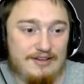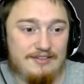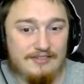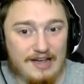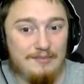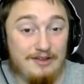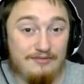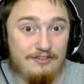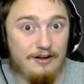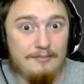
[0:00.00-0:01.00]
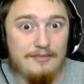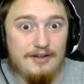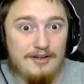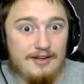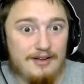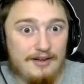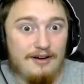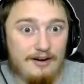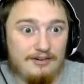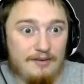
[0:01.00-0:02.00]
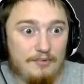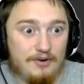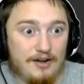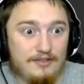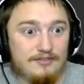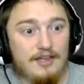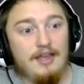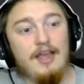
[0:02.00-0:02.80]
is coming from our upgrades.